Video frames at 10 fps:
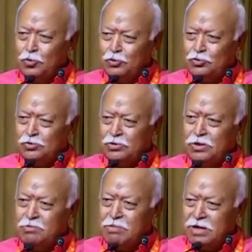
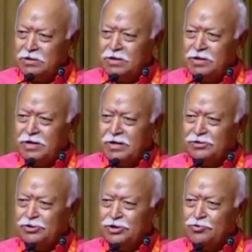those in Bharatiya
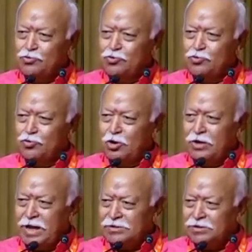tradition who do
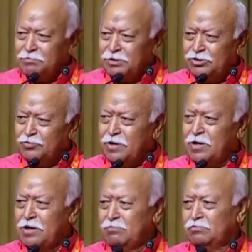not accept
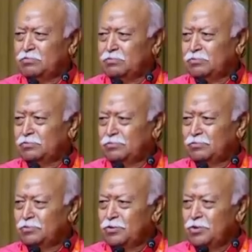Ishvara,
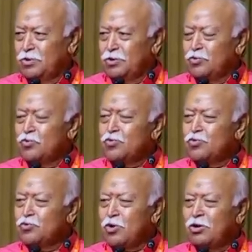
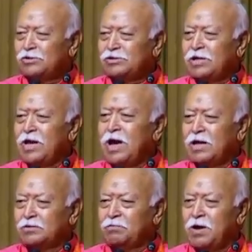who do not say
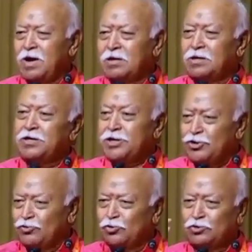Atma
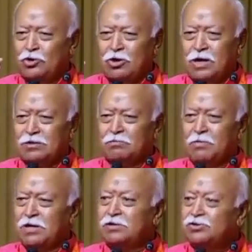continues or
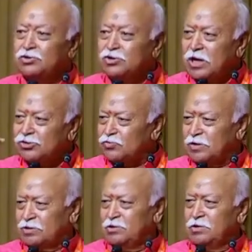Atma is
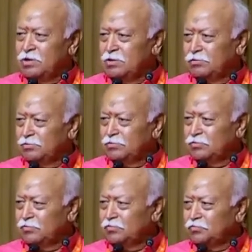Shashvat,
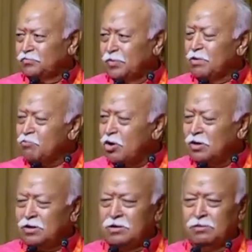
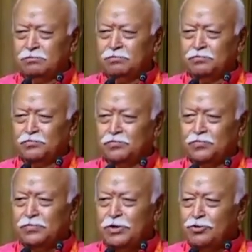immortal,
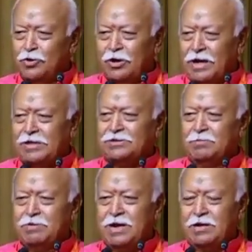they do not
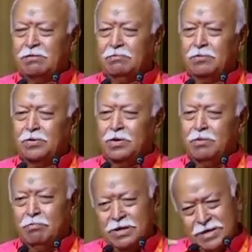accept that,
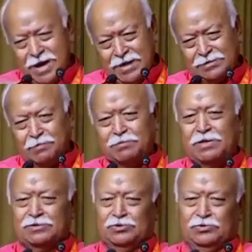but they
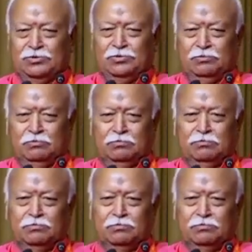accept this.